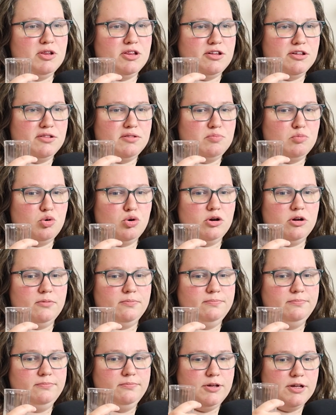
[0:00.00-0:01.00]
is just more
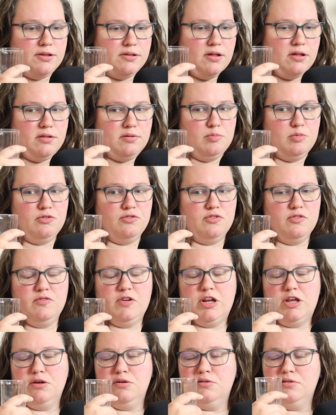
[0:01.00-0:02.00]
accessible for
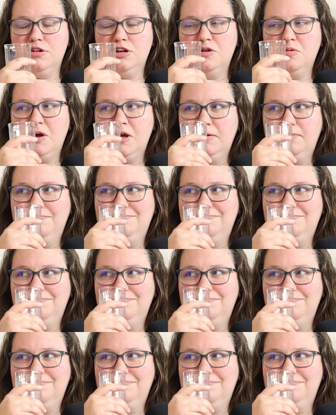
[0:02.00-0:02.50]
videos anyway.